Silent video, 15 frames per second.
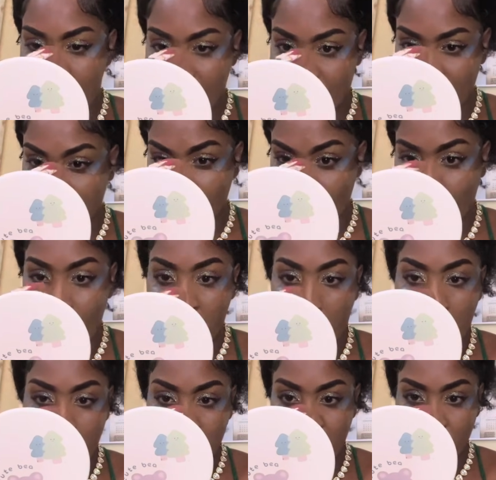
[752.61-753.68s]
Kitty, we come
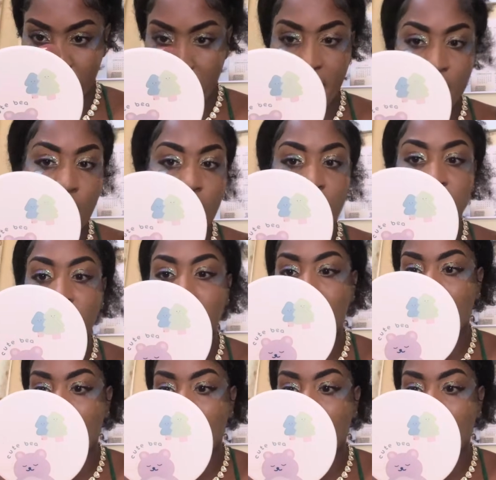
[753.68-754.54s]
build with me. And the only reason me I